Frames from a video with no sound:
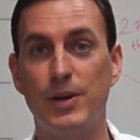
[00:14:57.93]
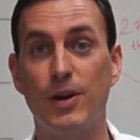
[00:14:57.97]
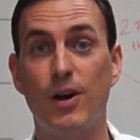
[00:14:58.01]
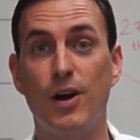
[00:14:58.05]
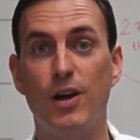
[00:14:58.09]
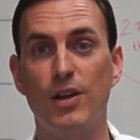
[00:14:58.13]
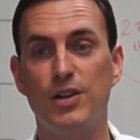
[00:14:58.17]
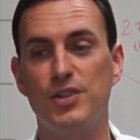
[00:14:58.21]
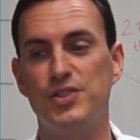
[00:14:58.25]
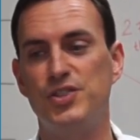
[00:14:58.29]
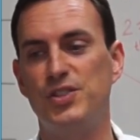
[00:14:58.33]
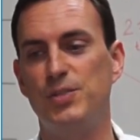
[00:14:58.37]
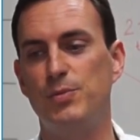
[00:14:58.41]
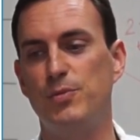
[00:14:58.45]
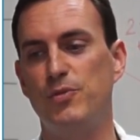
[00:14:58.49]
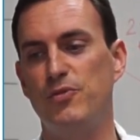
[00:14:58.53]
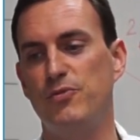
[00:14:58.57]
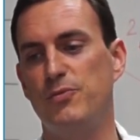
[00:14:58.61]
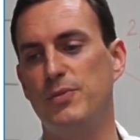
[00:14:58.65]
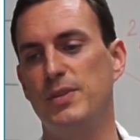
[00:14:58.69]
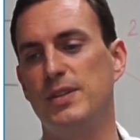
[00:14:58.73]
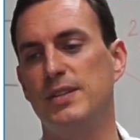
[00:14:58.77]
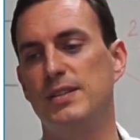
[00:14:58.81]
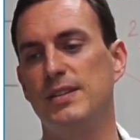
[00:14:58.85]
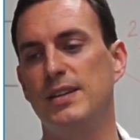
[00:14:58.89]
ecology
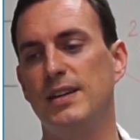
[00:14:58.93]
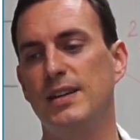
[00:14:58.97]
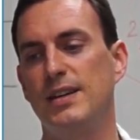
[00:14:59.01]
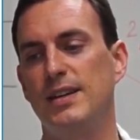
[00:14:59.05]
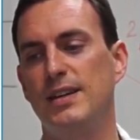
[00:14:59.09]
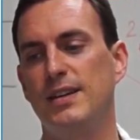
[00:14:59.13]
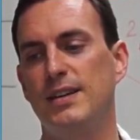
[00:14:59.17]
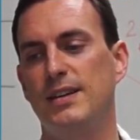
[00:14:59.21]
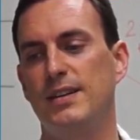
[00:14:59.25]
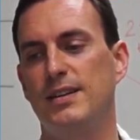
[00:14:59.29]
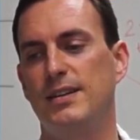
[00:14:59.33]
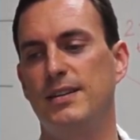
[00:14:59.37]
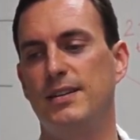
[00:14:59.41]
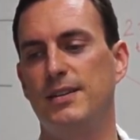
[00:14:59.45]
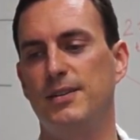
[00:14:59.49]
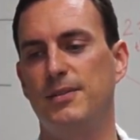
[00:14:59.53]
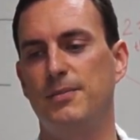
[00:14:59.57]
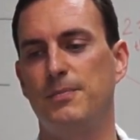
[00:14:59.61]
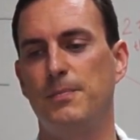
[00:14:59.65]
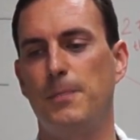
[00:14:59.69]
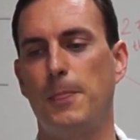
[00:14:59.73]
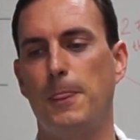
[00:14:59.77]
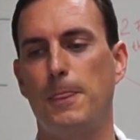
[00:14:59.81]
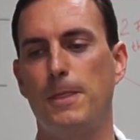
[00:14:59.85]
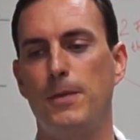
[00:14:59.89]
movement,
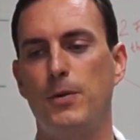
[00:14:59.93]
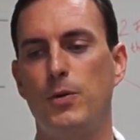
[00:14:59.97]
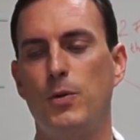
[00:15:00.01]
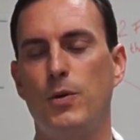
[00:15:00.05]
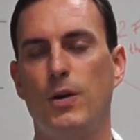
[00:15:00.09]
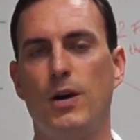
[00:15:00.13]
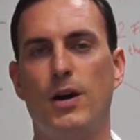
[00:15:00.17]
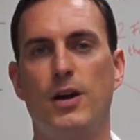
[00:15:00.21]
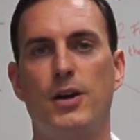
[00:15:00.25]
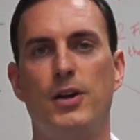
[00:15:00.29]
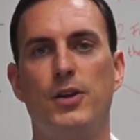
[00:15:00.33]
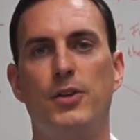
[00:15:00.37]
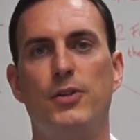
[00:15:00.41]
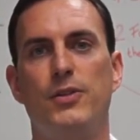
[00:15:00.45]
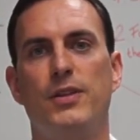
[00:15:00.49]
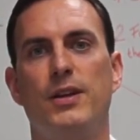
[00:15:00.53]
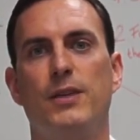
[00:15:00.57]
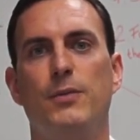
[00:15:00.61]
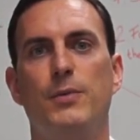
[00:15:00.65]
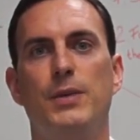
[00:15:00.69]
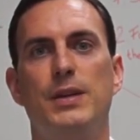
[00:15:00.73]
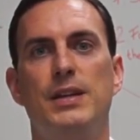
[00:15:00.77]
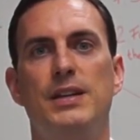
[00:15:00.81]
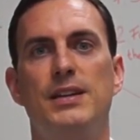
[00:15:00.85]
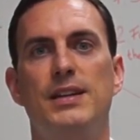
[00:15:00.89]
who argue
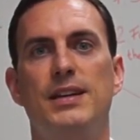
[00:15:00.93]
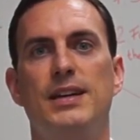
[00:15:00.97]
that we